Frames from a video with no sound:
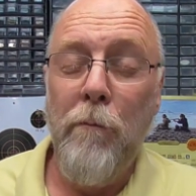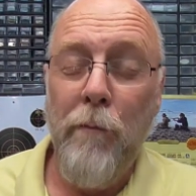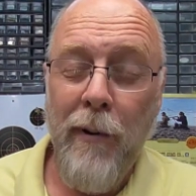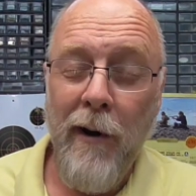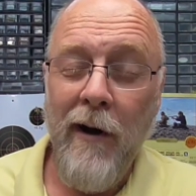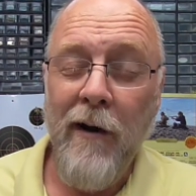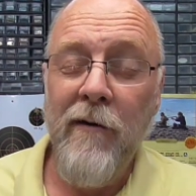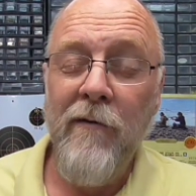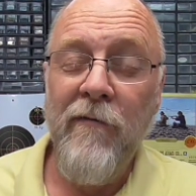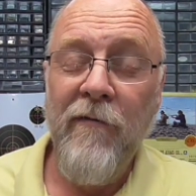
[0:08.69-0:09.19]

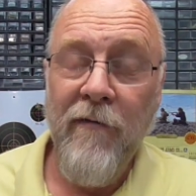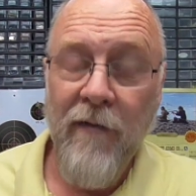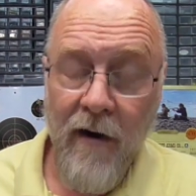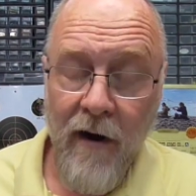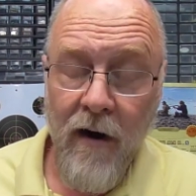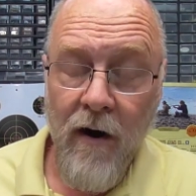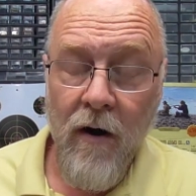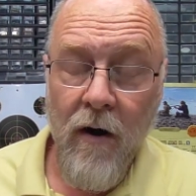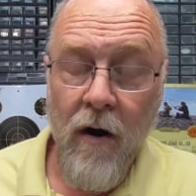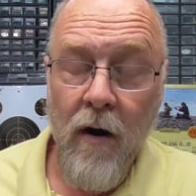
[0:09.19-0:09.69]
but
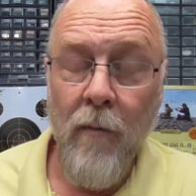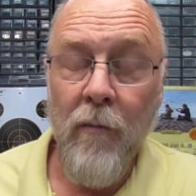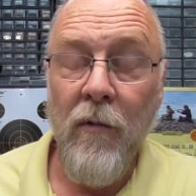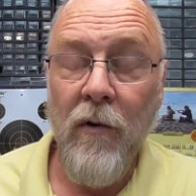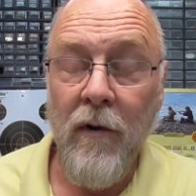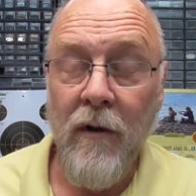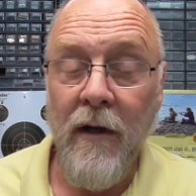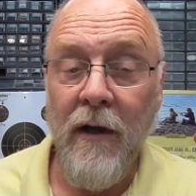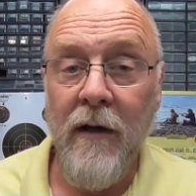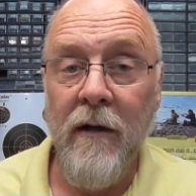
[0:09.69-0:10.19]
firearm
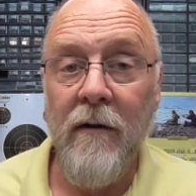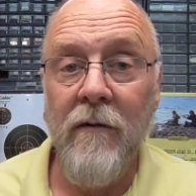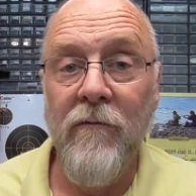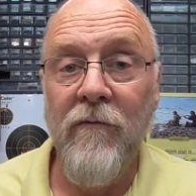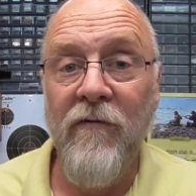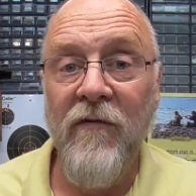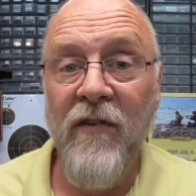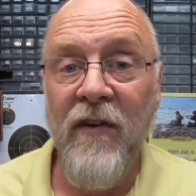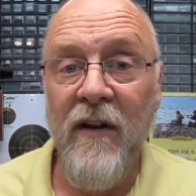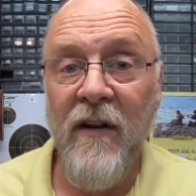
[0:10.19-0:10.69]

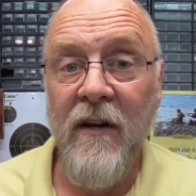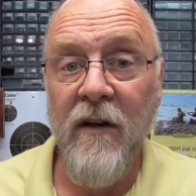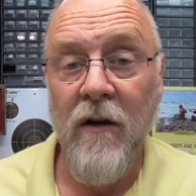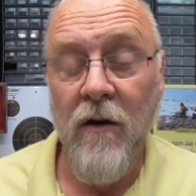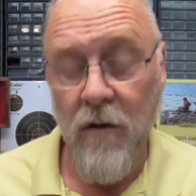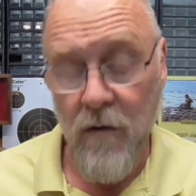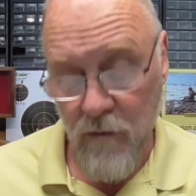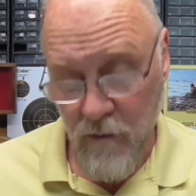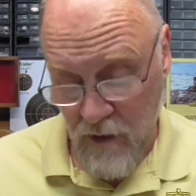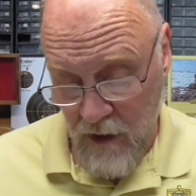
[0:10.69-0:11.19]
related
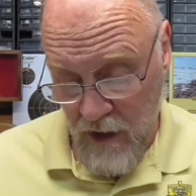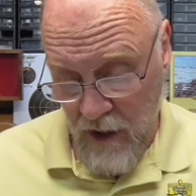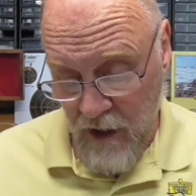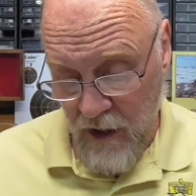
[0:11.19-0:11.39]
video.